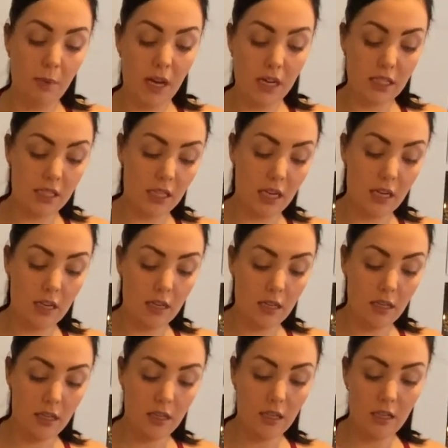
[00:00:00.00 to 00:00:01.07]
pasta
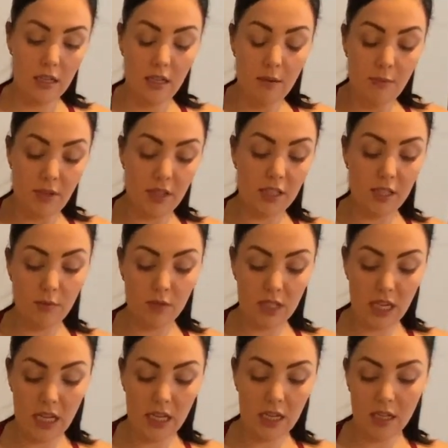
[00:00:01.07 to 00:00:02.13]
because it was
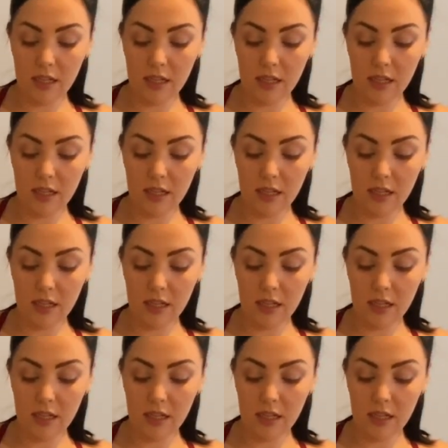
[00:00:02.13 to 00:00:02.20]
like